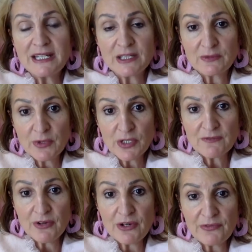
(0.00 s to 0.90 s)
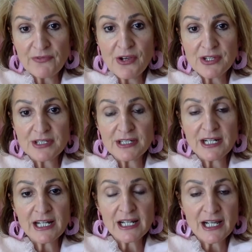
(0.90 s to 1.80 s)
It works very fast, and
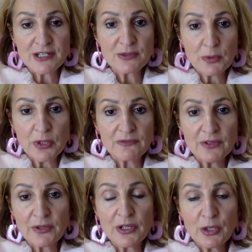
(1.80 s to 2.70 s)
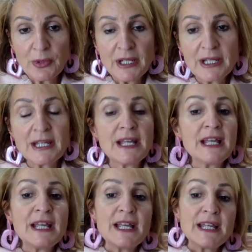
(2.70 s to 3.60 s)
I like to work very quick.
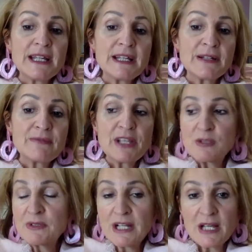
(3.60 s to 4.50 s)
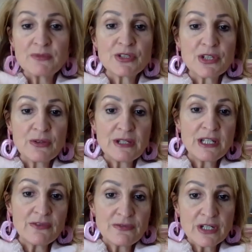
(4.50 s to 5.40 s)
That's when I'm sewing.
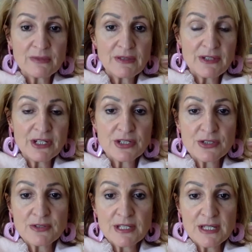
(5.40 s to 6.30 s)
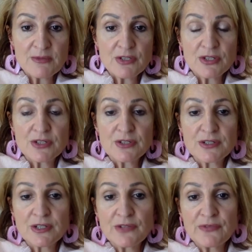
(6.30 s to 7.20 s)
If not, I'm giving it to a seamstress to
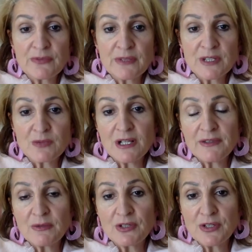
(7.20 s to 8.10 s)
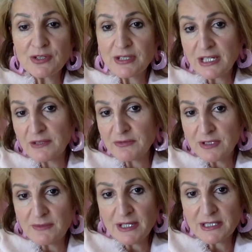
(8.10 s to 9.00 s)
sew for me as well. They would use their
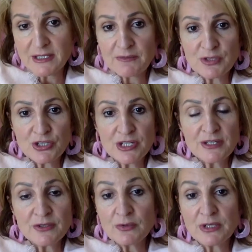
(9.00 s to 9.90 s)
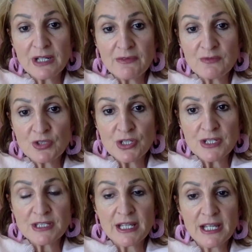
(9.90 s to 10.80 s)
domestic machines or whatever
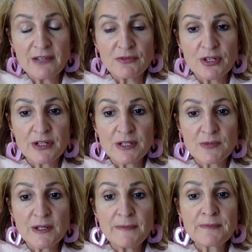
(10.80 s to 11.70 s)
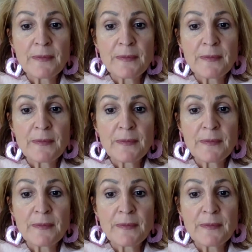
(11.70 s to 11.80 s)
machines they have got as well.